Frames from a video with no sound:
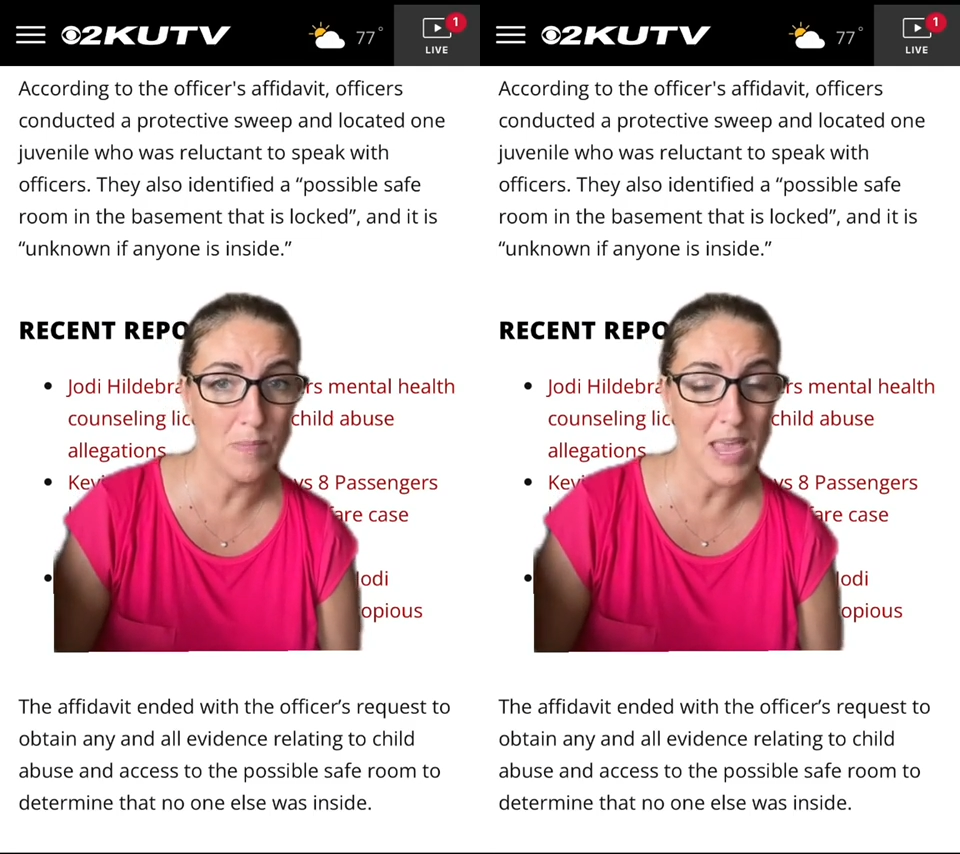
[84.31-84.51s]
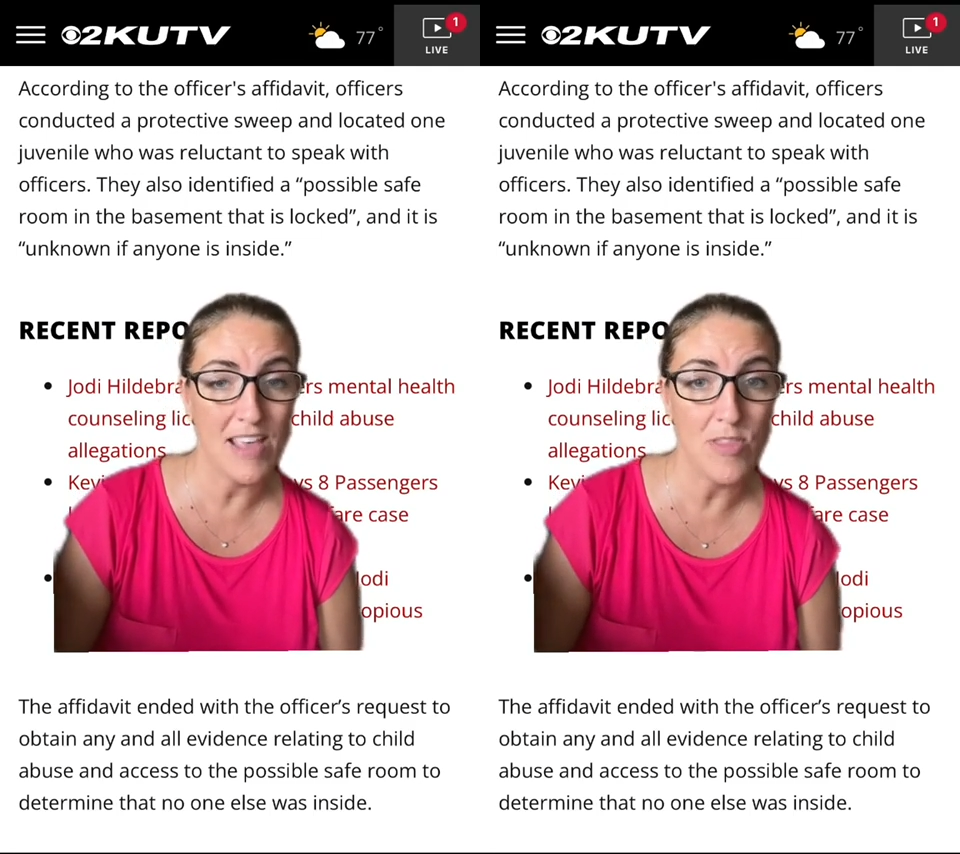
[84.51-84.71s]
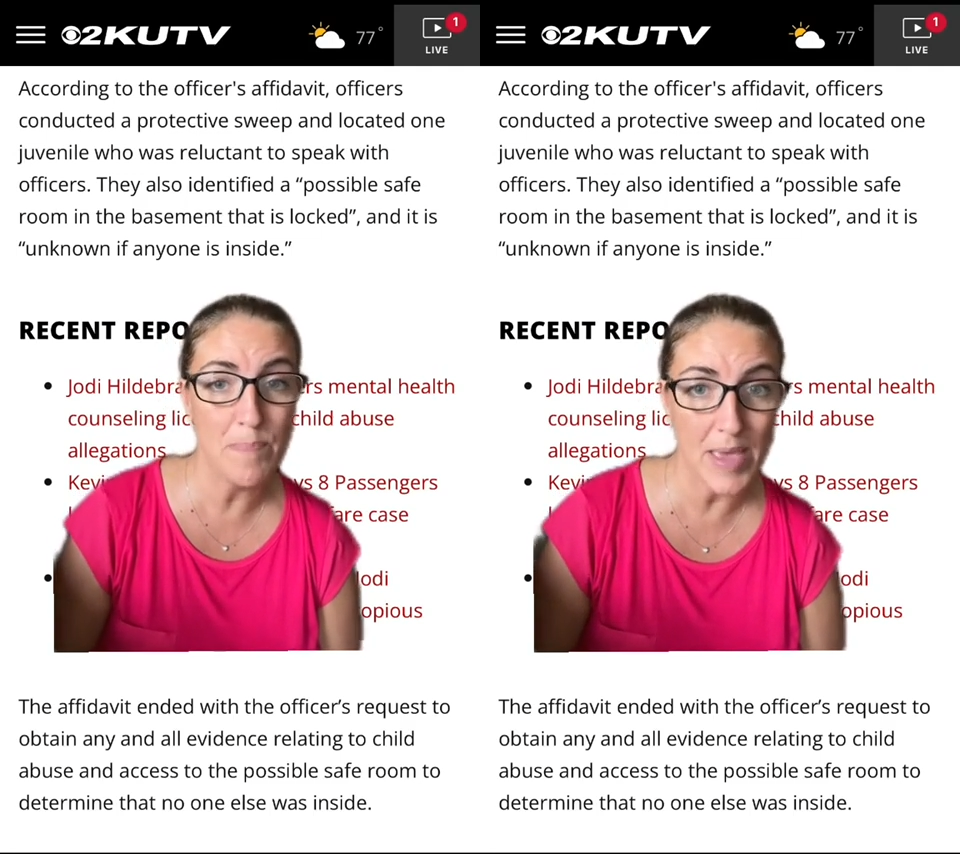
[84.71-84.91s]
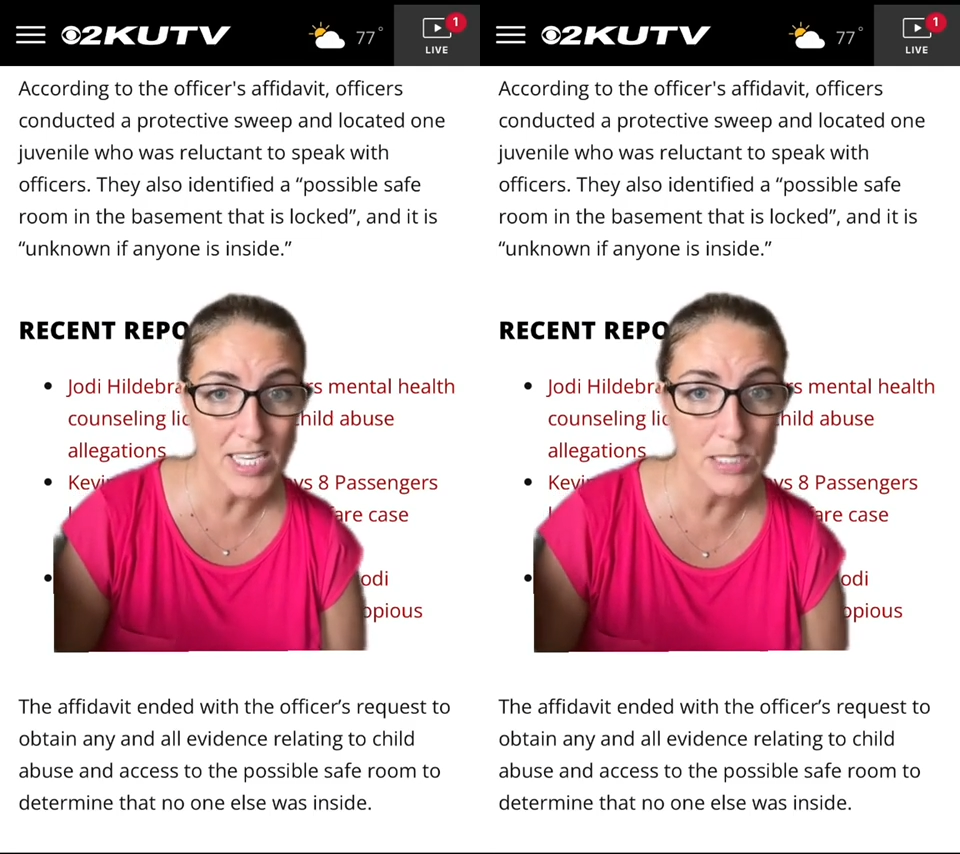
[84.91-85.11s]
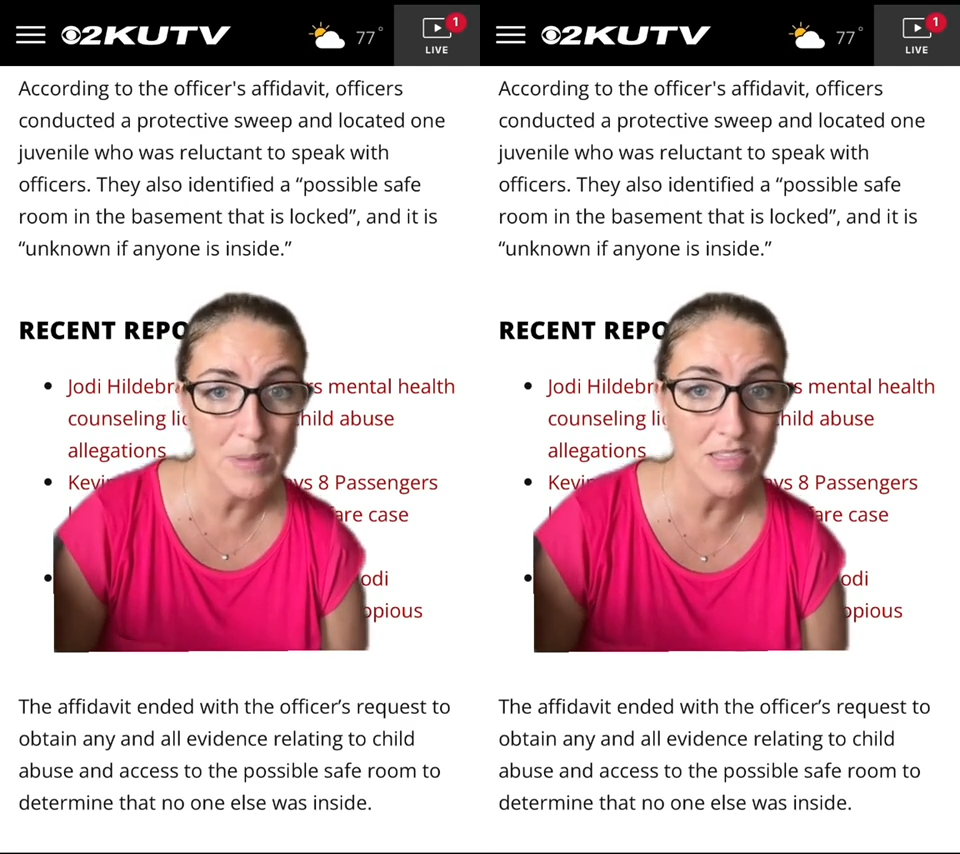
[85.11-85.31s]
in the
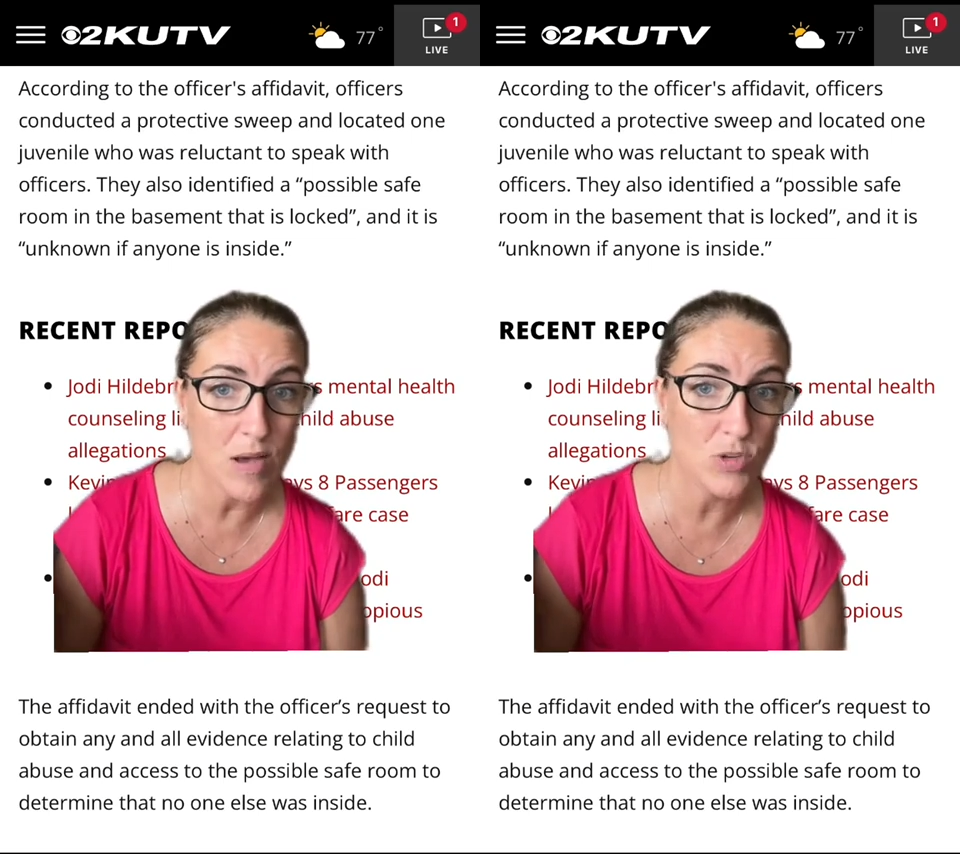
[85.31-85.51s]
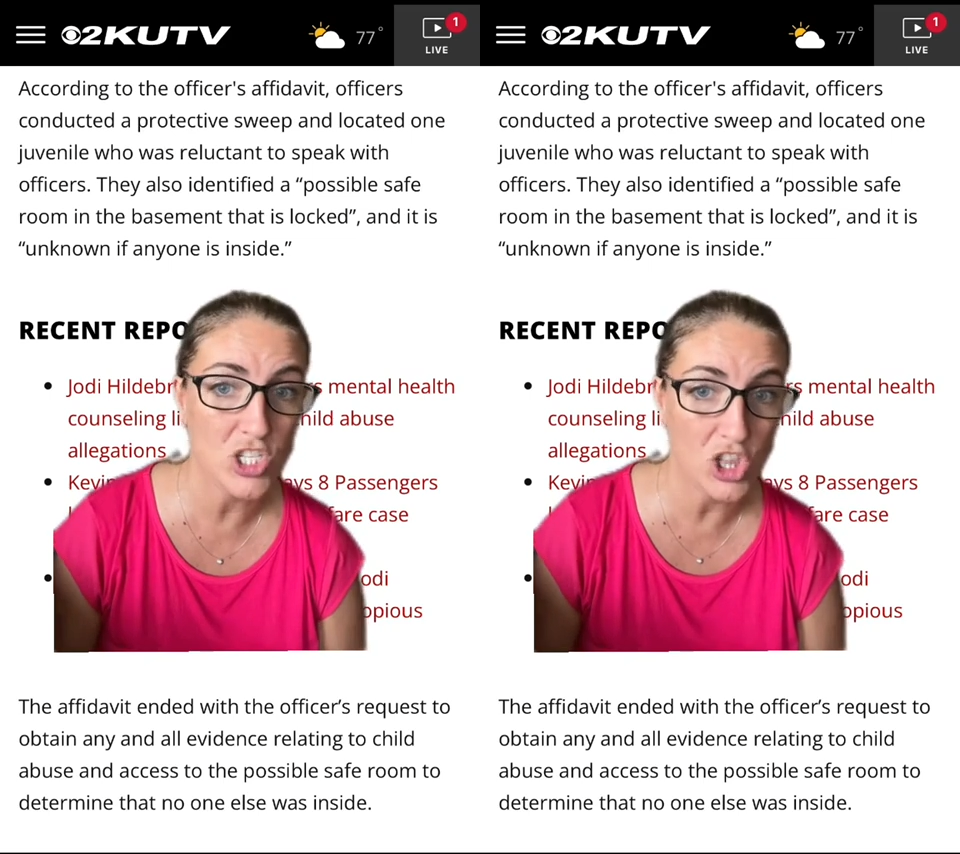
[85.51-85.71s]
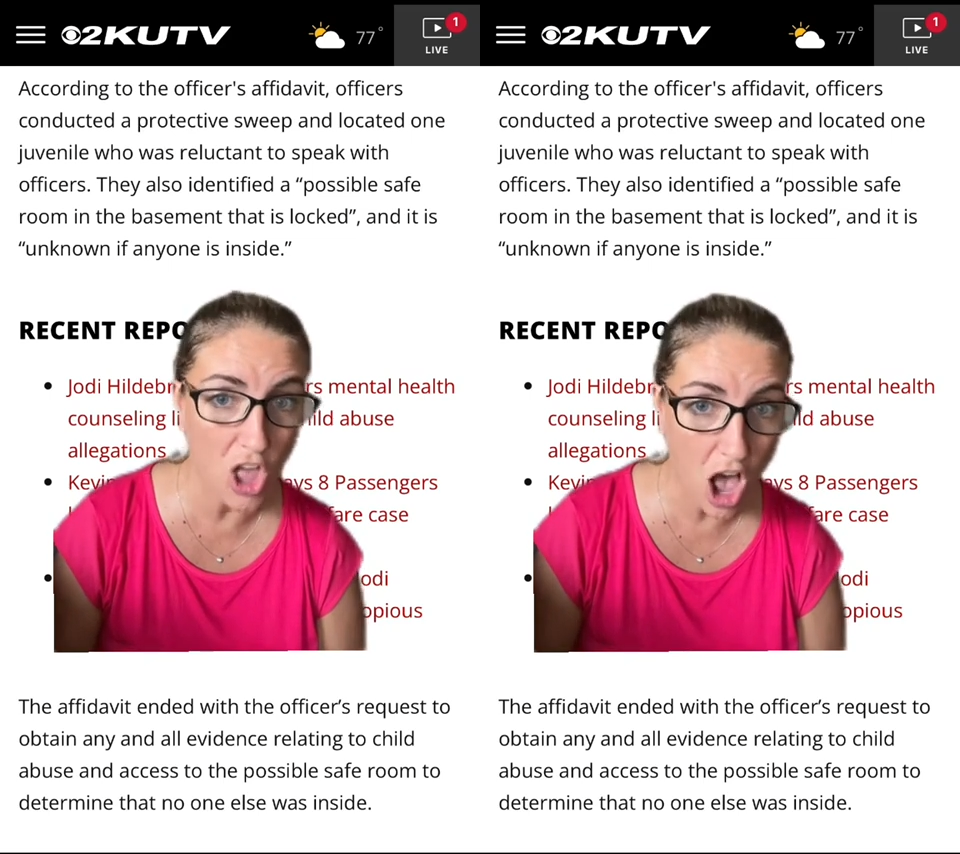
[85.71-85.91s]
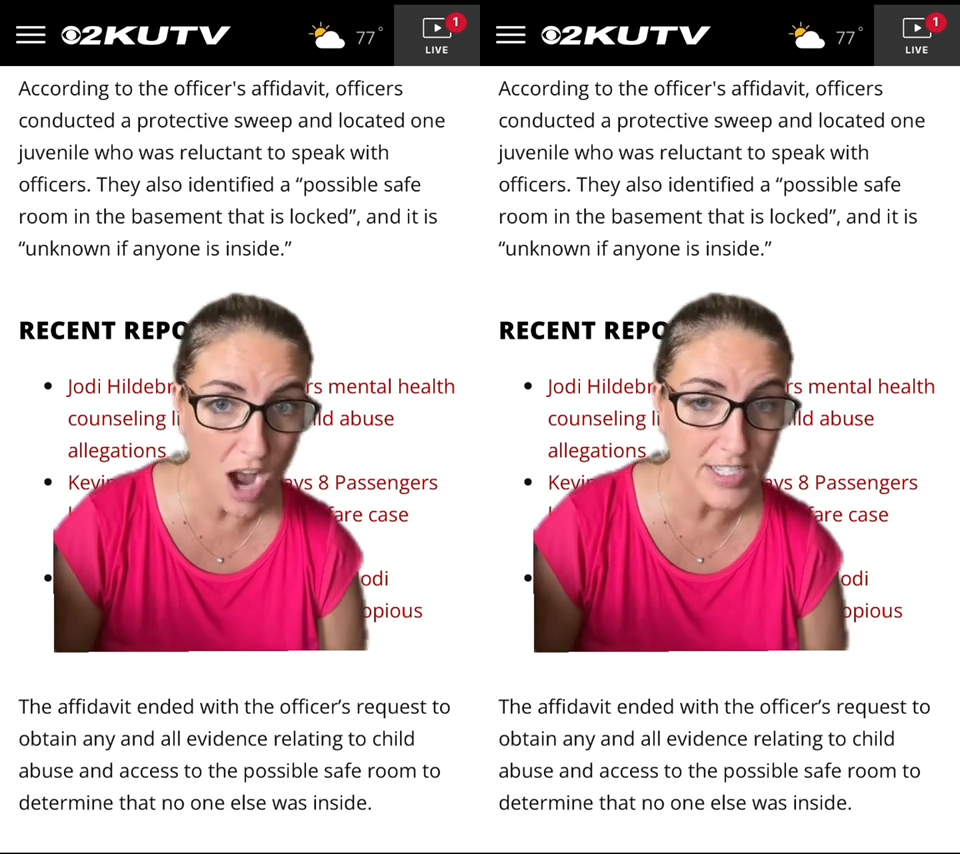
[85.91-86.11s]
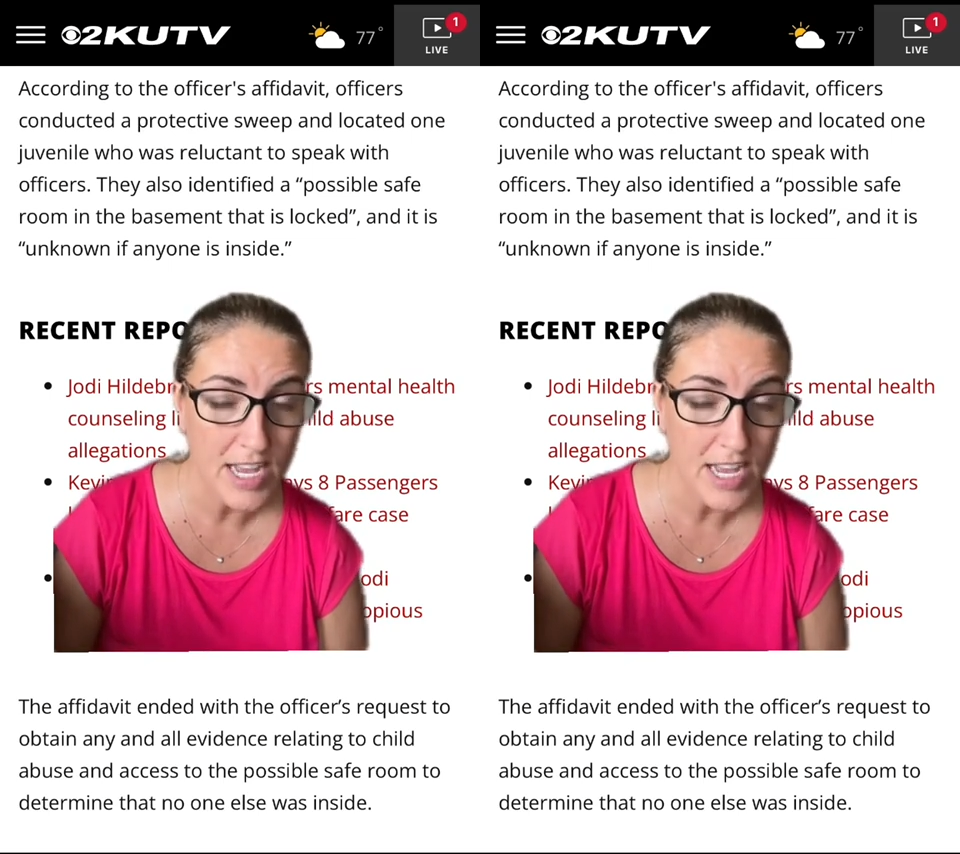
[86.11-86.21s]
basement that was locked.